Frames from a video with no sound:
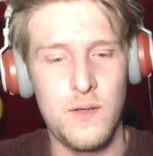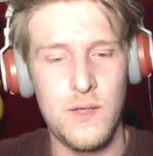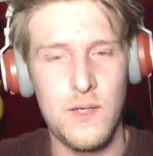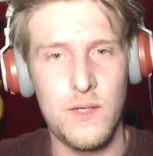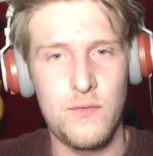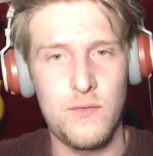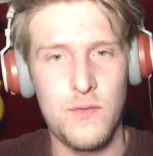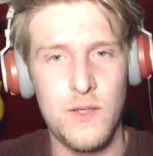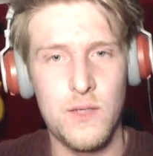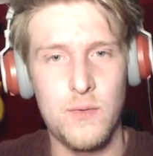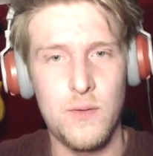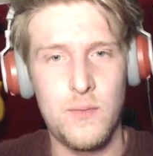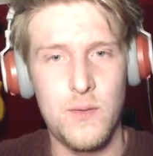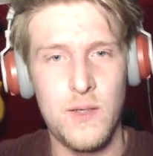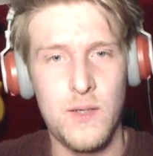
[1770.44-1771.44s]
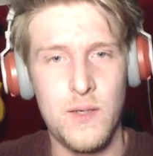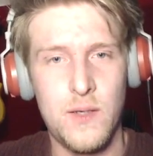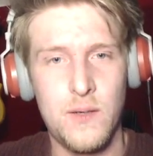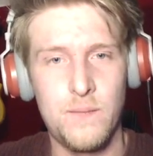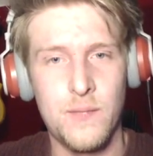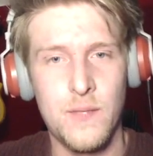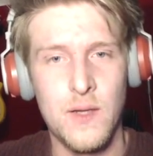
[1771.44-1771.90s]
Let's read this
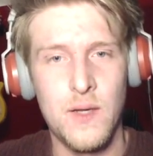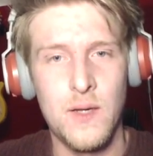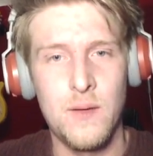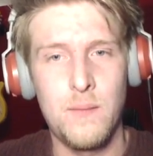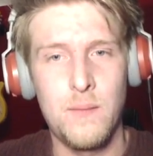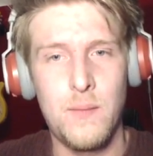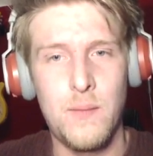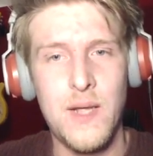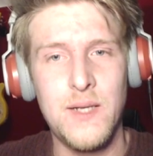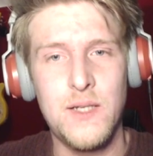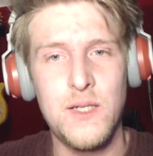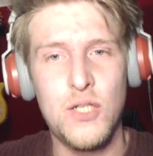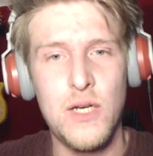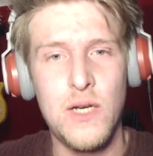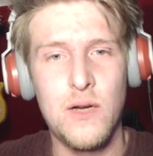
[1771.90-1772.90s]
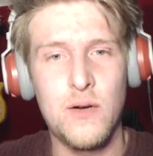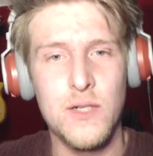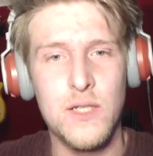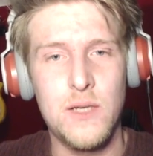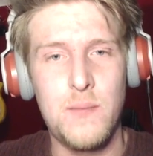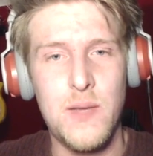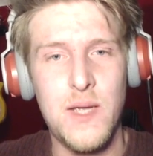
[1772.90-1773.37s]
properly. Places she
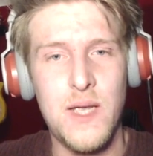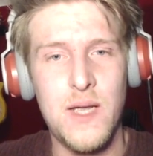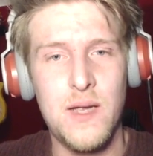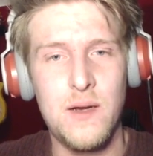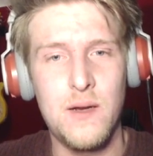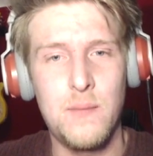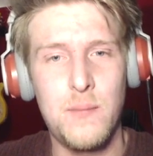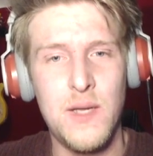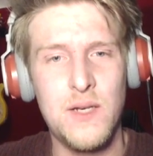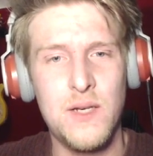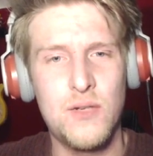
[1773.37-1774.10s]
likes to be in.